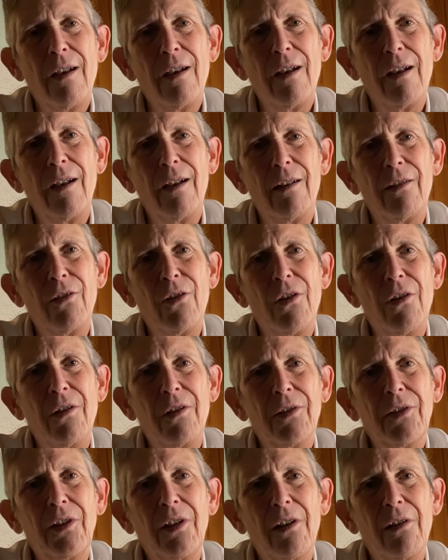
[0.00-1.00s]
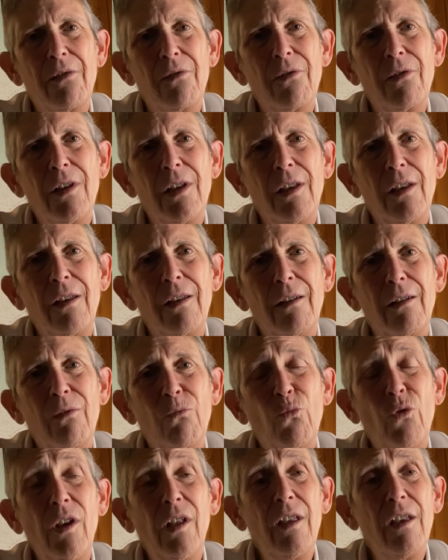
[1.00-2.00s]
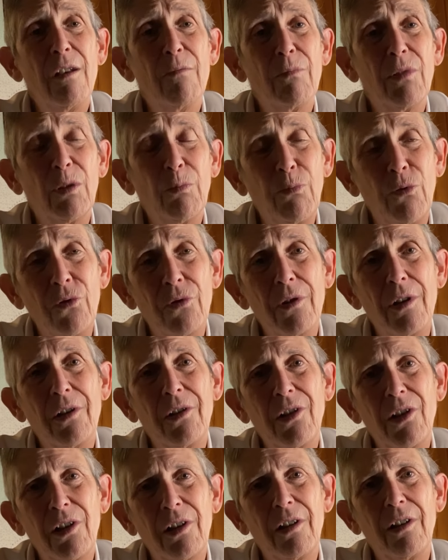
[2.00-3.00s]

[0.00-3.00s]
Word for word: and also in Williamsport,